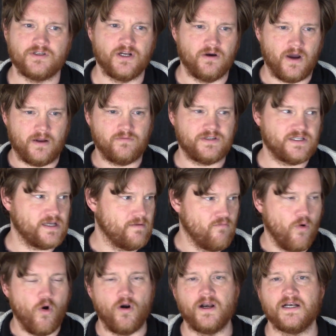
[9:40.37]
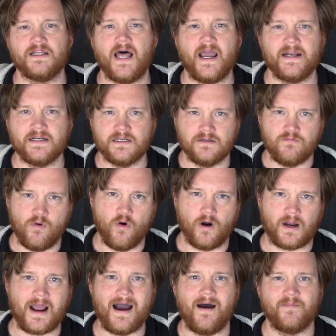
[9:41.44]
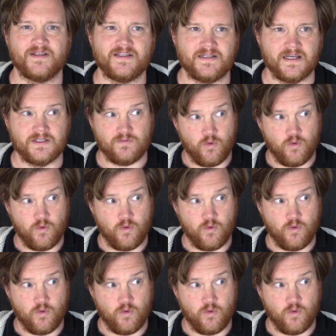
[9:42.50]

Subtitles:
you know, I'd say more enlightened, more common sense,